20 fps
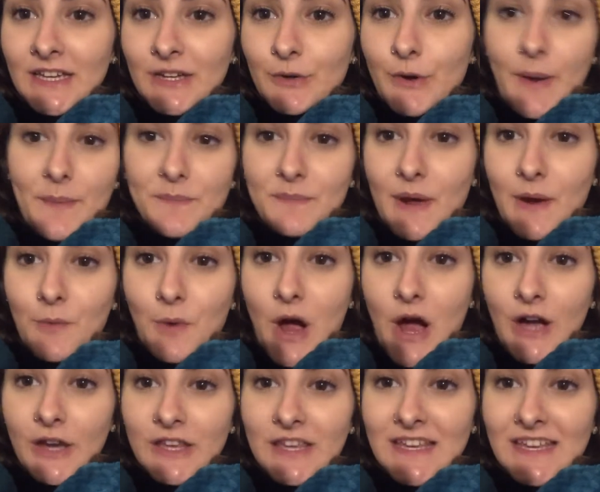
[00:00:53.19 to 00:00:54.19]
grabbed my
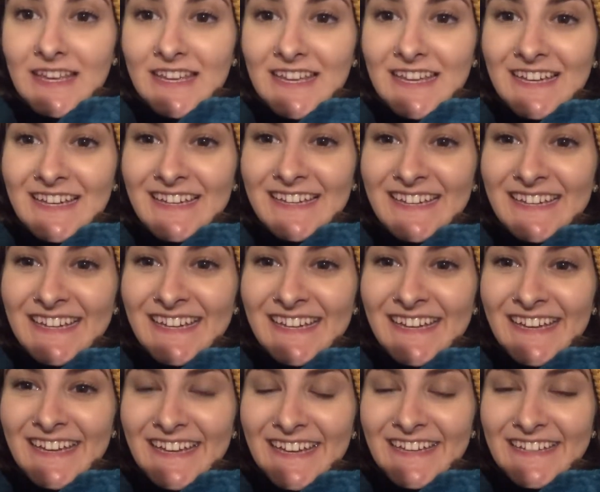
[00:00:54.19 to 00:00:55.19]
walkie
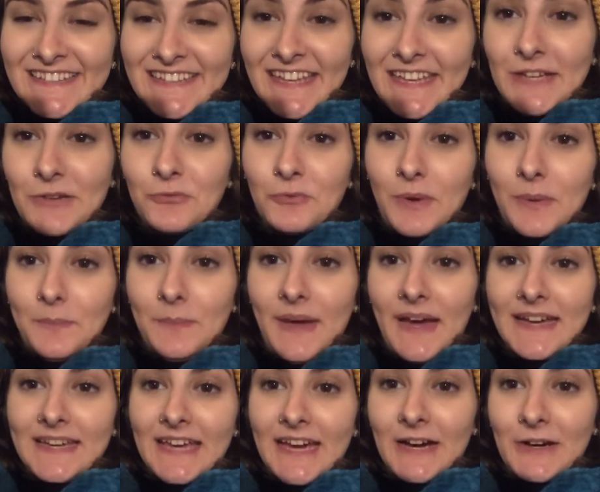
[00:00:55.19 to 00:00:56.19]
and like went
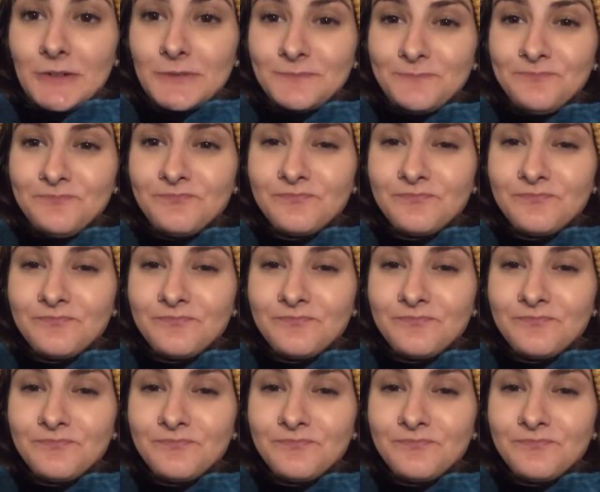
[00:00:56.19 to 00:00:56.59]
back out.